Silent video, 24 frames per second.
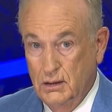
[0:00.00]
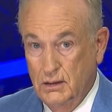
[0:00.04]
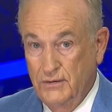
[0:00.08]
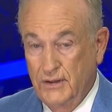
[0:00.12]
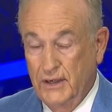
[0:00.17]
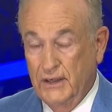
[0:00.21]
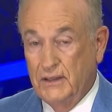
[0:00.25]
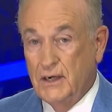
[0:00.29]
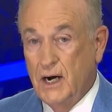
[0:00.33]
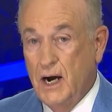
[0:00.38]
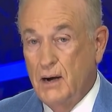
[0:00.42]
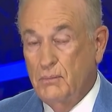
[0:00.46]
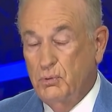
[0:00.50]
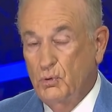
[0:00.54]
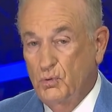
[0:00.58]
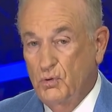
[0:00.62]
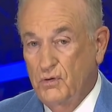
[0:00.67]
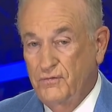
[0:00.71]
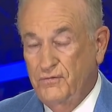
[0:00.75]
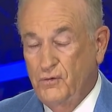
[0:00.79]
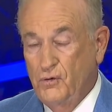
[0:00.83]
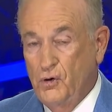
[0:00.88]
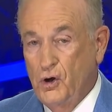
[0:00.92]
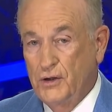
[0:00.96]
that Kabul
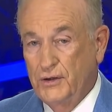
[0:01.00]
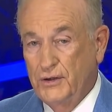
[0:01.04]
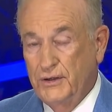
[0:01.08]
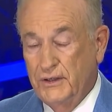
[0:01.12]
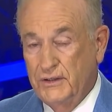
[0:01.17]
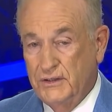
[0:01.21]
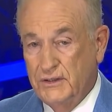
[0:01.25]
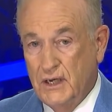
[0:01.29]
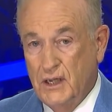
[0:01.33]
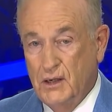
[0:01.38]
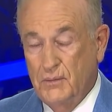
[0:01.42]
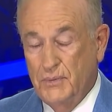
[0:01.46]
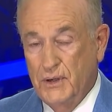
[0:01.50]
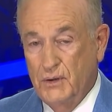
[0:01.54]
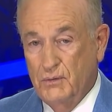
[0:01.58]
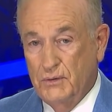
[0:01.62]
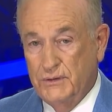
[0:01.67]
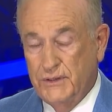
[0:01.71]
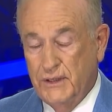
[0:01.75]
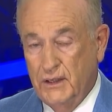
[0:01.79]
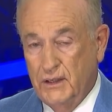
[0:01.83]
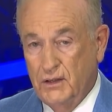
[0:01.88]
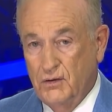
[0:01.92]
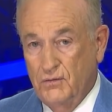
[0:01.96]
will fall, the Taliban will
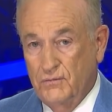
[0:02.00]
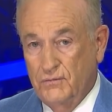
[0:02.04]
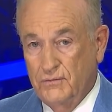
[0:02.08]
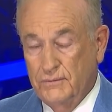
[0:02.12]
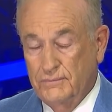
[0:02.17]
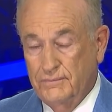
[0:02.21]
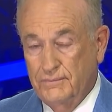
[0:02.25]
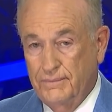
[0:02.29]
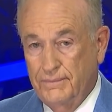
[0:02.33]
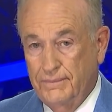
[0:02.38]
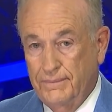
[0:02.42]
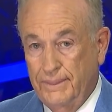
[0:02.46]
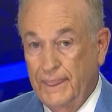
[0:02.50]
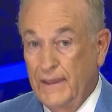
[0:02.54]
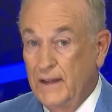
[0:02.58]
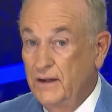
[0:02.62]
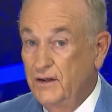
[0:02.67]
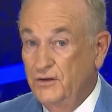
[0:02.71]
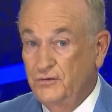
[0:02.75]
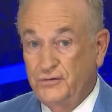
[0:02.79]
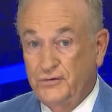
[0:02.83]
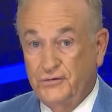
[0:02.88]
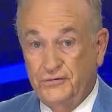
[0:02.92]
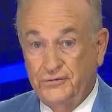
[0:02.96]
take over?
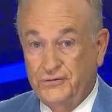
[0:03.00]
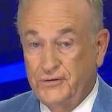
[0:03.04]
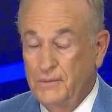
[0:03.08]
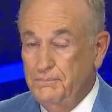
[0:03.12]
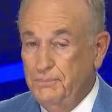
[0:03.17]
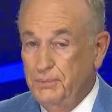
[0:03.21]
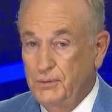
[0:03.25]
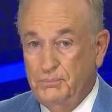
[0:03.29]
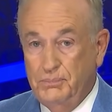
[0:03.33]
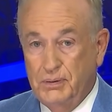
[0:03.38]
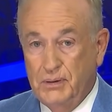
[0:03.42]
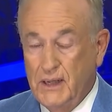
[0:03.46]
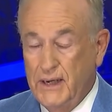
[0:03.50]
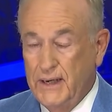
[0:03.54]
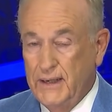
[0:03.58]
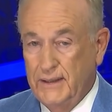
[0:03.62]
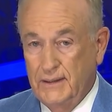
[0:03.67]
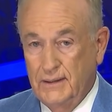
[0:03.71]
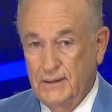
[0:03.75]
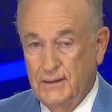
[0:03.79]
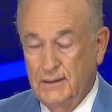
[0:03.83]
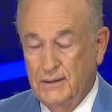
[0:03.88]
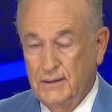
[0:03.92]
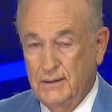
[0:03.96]
It's a simple play.